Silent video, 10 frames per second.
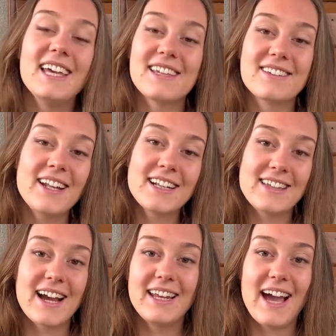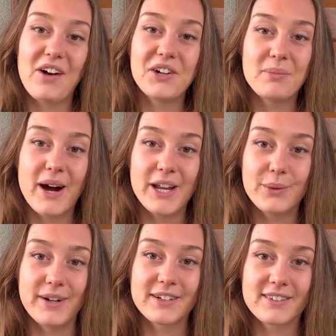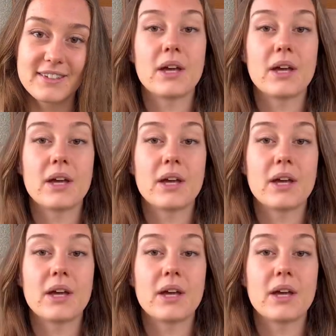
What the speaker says: is not exactly how your body works.